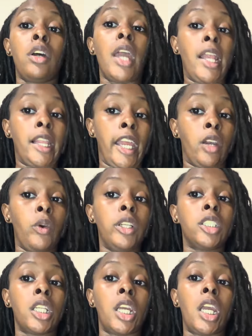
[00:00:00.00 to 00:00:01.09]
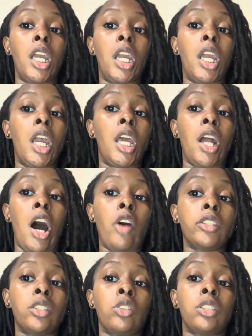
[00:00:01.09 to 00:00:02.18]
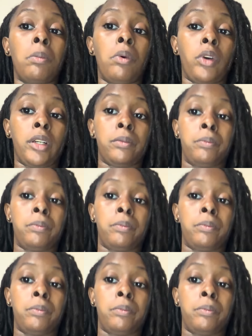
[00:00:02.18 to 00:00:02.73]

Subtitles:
in language and also support.